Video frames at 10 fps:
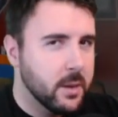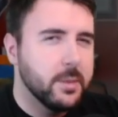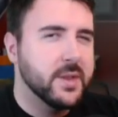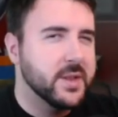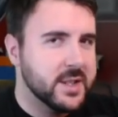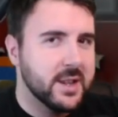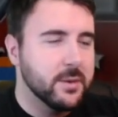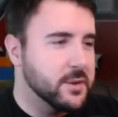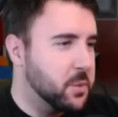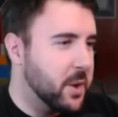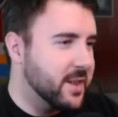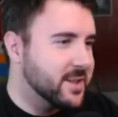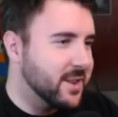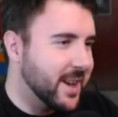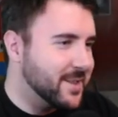But the skills are where this
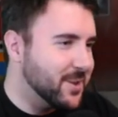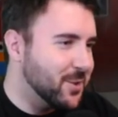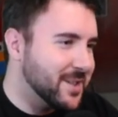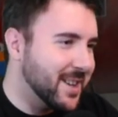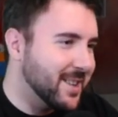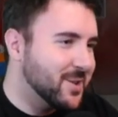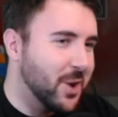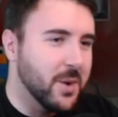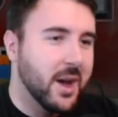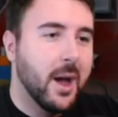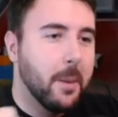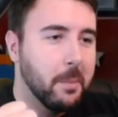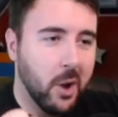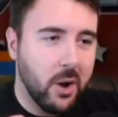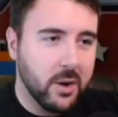guy gets interesting. So,
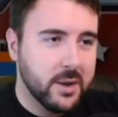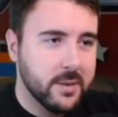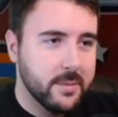block.